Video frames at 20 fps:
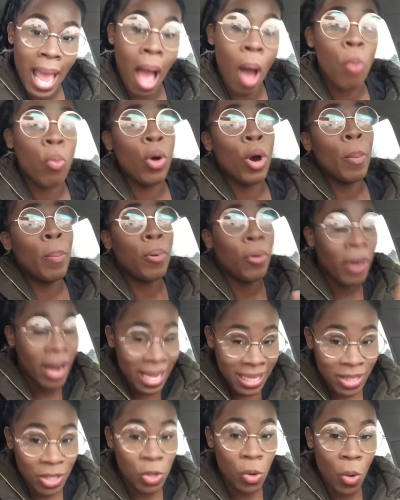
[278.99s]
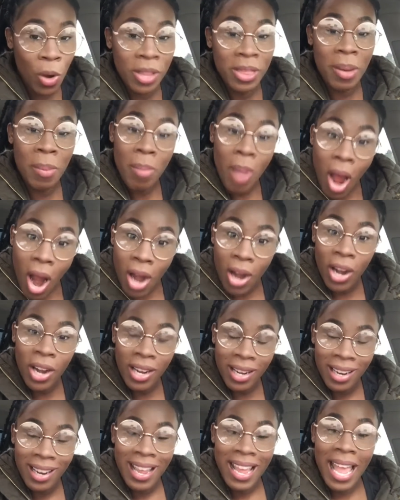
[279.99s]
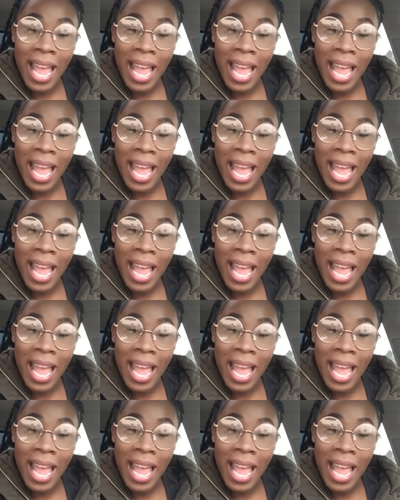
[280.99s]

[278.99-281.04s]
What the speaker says: I will press toward the mark,